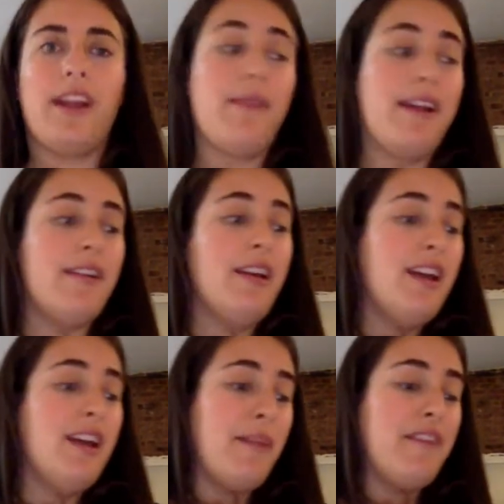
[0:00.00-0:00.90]

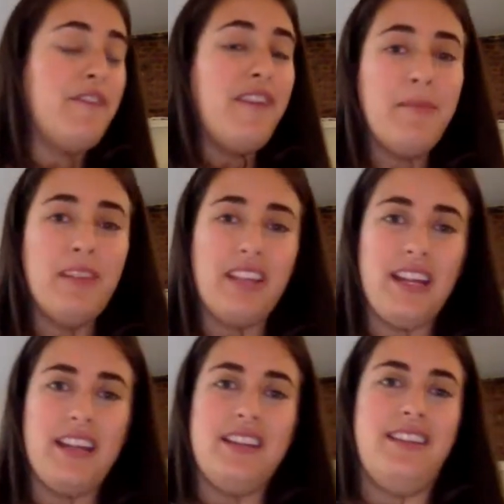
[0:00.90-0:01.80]
My family
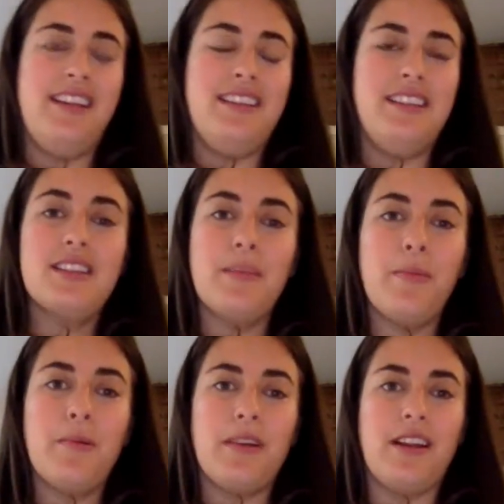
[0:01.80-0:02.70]
isn't
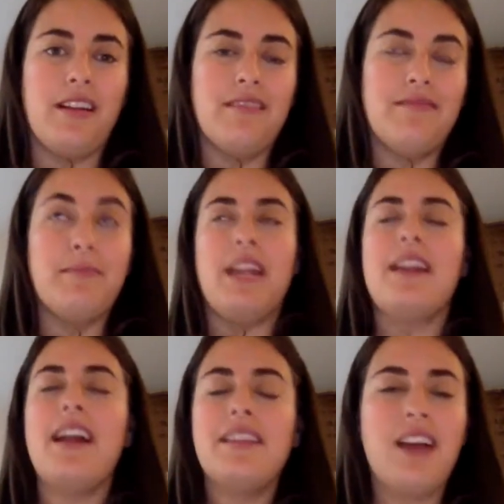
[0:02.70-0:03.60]
supporting me.
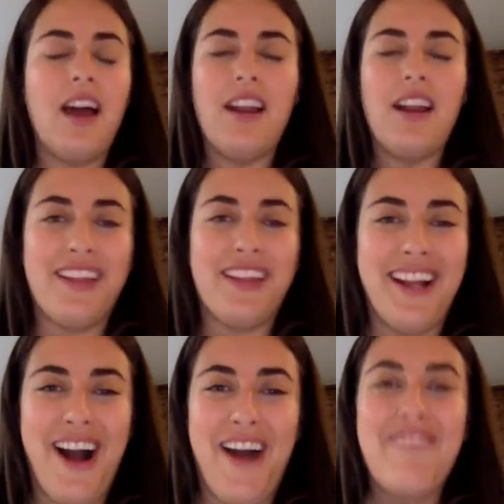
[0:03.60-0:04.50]
Not to cut everything
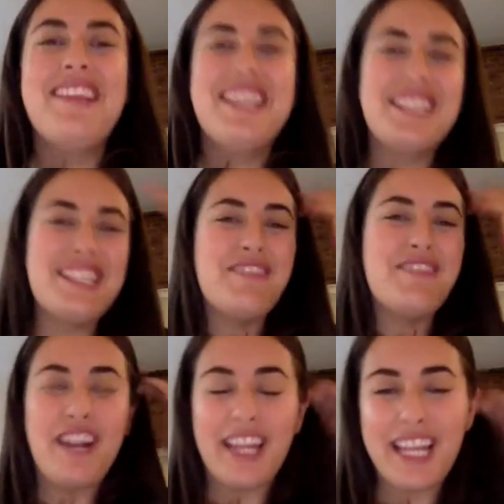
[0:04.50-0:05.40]
off, but this is a
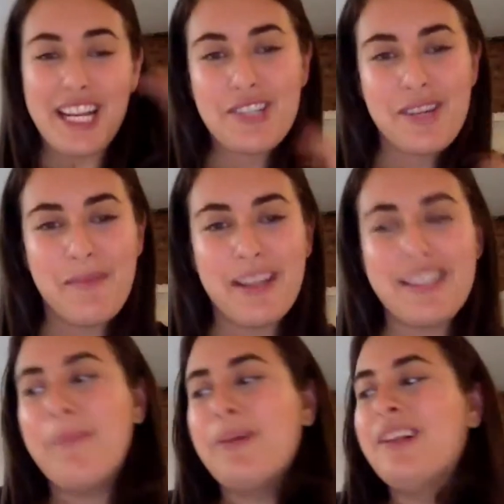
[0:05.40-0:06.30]
very extreme
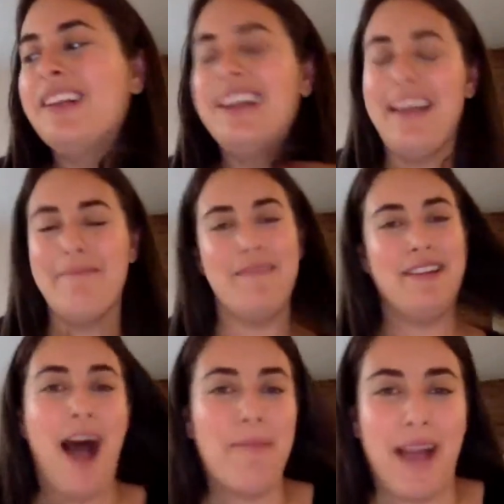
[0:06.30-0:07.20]
example and
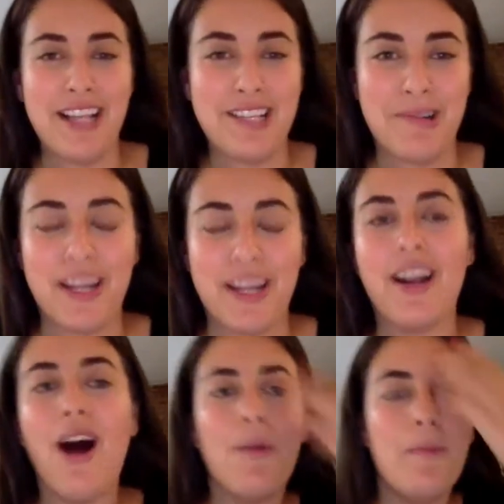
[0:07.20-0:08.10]
not my story at
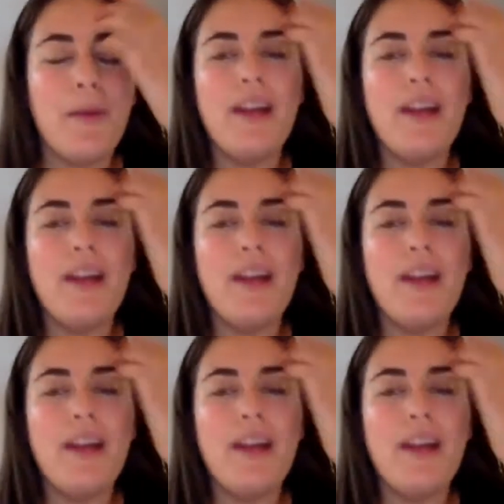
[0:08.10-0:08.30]
all. But